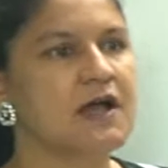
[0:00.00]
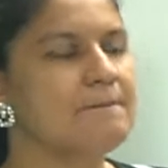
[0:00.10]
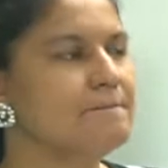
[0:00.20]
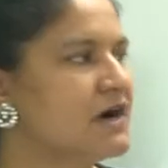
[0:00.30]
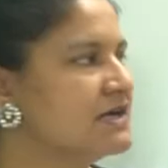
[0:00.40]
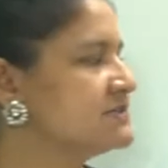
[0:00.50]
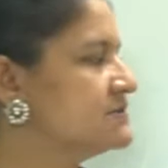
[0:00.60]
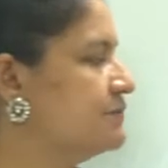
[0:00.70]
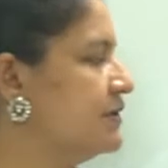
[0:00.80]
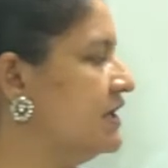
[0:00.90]

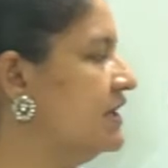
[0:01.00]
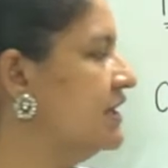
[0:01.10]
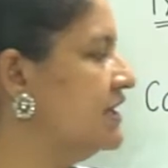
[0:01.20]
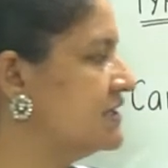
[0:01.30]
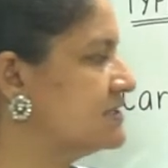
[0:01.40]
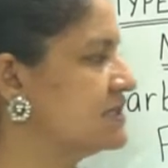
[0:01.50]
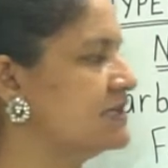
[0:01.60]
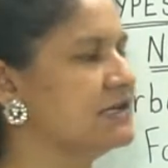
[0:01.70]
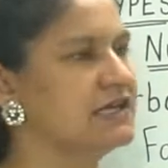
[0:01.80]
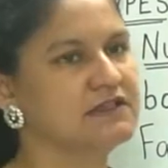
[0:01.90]
must be
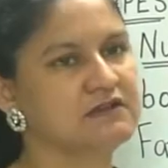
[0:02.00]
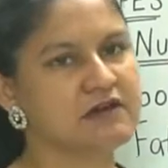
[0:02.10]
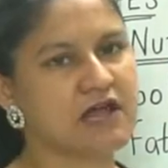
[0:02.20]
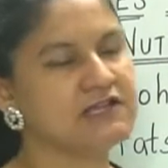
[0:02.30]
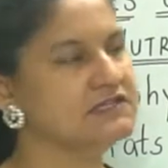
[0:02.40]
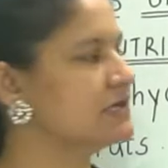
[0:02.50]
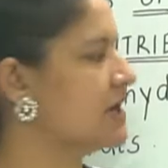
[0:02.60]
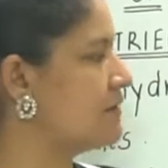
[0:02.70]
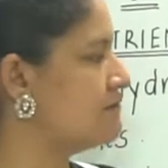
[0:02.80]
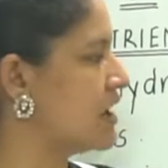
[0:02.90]
eaten in the right
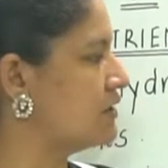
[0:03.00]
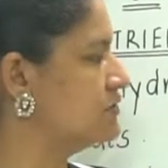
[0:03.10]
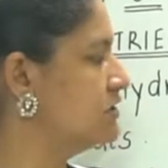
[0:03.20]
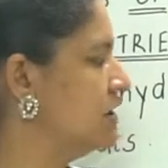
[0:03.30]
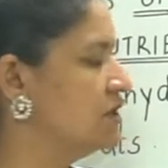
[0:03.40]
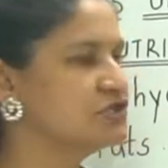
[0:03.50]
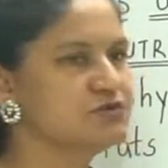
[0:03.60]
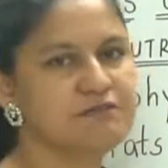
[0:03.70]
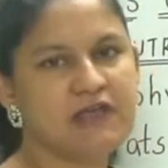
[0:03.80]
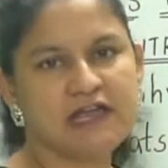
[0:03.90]
amount to
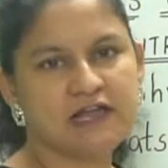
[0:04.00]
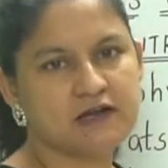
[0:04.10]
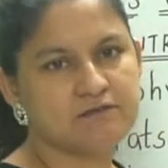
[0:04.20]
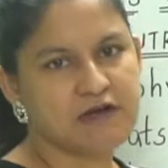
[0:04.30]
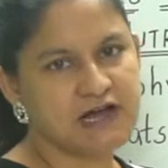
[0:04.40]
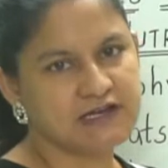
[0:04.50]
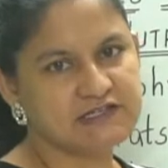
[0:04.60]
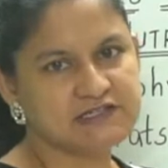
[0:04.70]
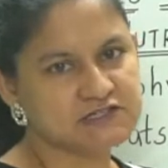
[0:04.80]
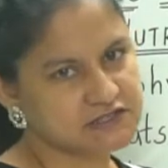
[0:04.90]
make a
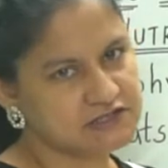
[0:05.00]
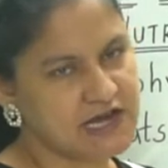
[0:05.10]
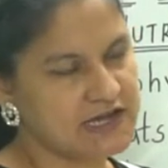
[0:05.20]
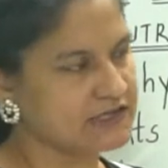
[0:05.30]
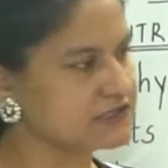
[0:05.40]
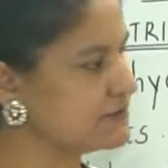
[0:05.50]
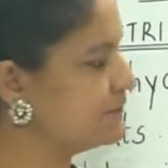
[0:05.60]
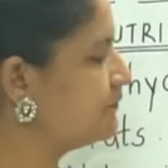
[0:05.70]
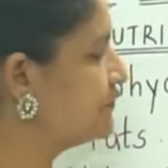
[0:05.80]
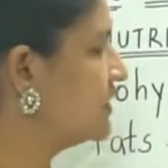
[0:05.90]
balanced diet.
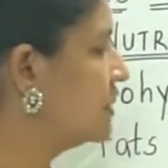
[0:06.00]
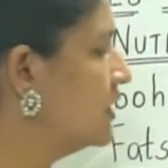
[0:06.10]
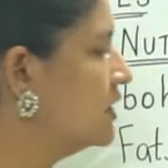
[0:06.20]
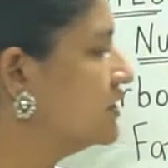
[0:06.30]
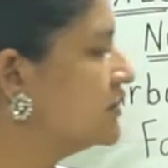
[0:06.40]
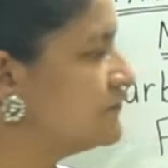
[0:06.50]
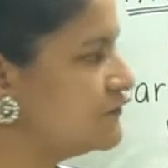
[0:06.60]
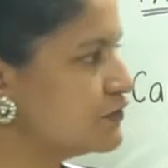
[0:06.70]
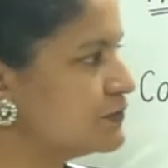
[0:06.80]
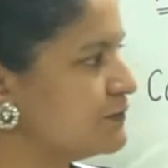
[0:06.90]
The
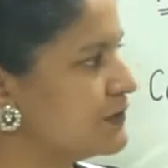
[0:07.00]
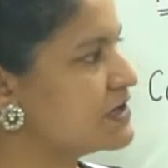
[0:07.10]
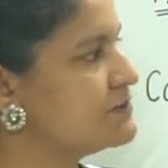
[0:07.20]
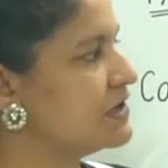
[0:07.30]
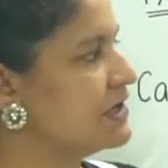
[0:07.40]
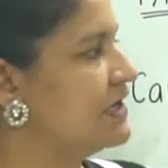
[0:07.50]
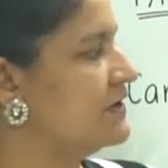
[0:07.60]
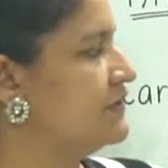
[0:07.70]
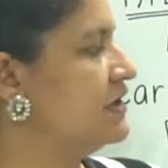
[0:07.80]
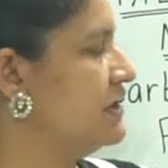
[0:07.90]
food pyramid
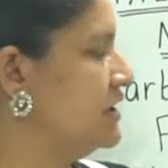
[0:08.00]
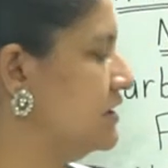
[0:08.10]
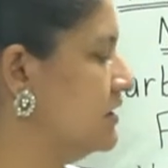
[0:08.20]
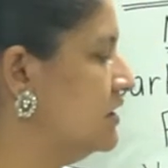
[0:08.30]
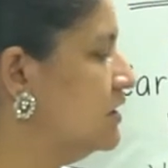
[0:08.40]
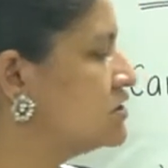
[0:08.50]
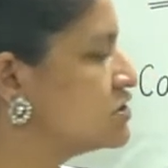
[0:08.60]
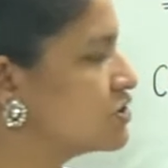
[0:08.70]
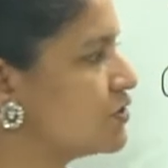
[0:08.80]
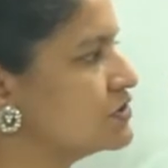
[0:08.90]
given here
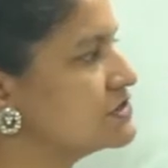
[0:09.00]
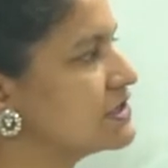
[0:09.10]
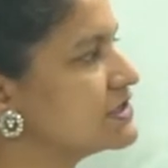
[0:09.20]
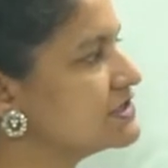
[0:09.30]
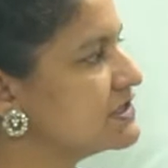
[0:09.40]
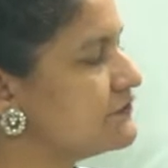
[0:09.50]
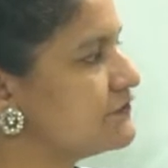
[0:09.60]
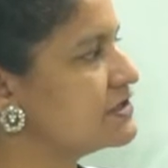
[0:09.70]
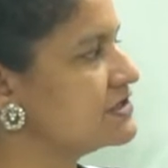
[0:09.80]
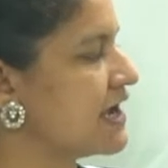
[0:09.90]
shows
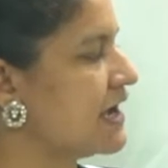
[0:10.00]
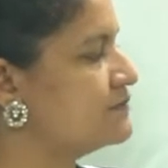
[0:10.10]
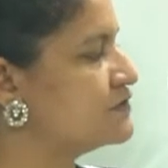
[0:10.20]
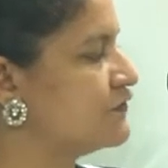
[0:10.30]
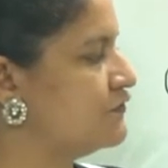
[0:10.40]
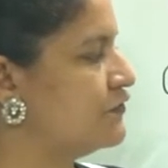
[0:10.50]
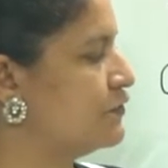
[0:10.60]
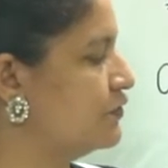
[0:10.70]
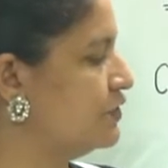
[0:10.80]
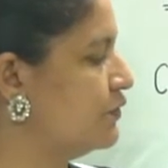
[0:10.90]
different types of
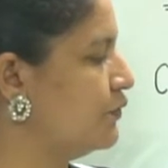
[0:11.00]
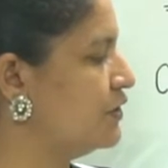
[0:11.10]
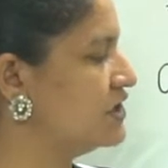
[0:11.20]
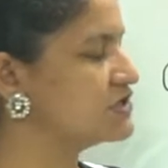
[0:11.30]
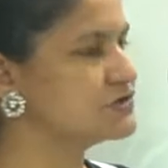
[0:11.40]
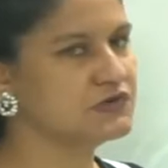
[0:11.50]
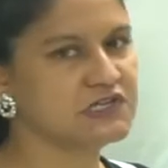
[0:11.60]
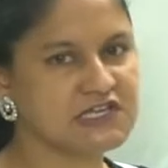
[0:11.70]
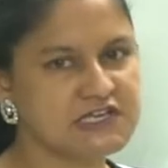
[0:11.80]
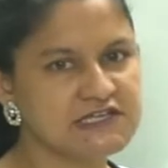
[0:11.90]
food we should
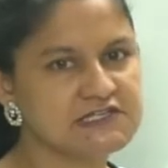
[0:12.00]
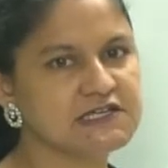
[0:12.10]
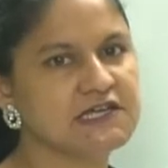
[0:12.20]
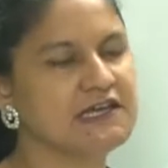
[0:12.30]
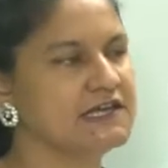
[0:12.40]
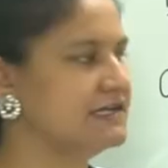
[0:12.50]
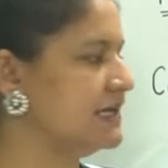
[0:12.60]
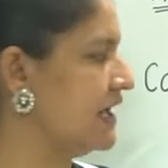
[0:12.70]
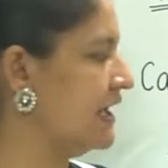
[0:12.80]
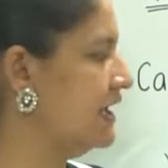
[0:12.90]
eat in a
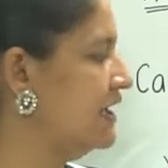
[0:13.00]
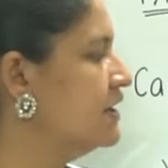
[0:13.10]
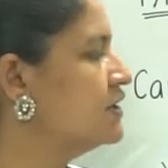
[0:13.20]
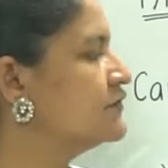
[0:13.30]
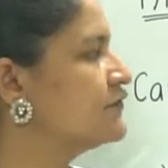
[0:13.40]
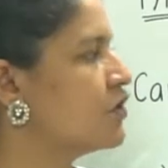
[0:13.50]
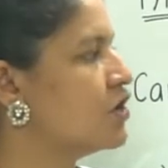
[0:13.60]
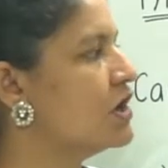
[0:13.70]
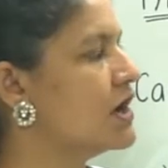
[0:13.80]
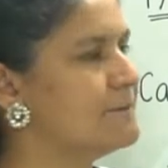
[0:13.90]
day
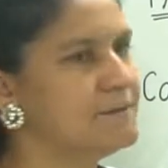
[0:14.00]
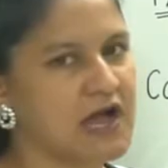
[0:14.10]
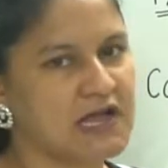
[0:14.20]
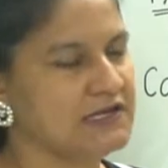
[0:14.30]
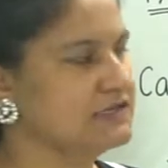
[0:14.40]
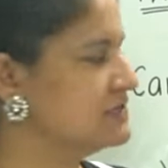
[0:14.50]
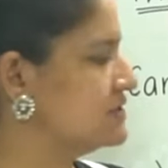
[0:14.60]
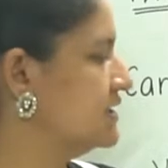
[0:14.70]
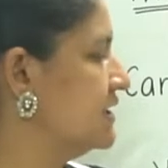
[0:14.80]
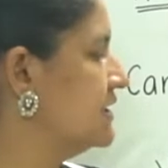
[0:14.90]
for a
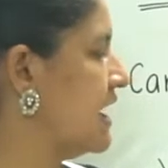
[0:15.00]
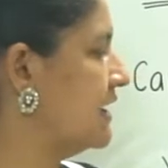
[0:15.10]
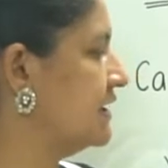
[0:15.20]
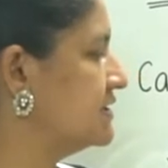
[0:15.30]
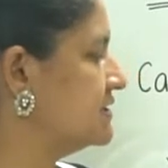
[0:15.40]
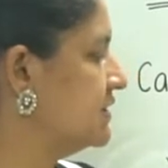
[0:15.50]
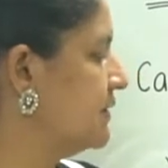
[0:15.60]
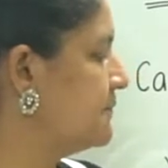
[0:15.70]
balanced diet.